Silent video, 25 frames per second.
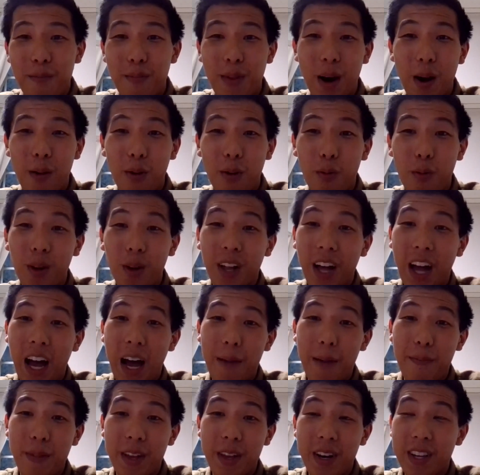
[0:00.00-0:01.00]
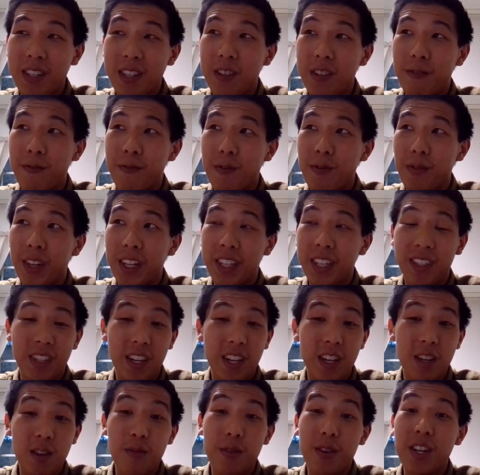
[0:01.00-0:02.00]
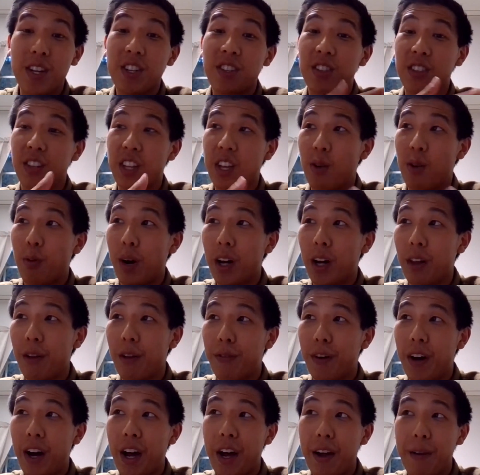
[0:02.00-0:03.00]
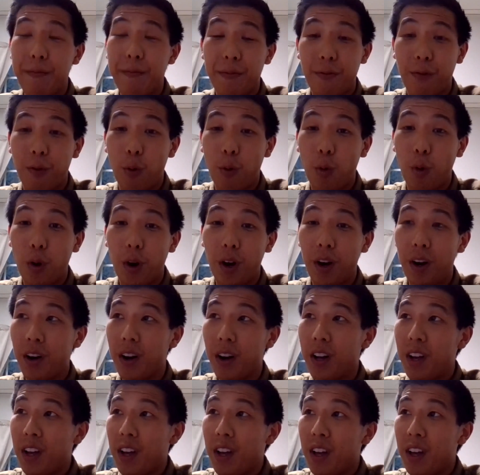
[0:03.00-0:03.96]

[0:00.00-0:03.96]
But what will happen is, if let's say you initially qualify for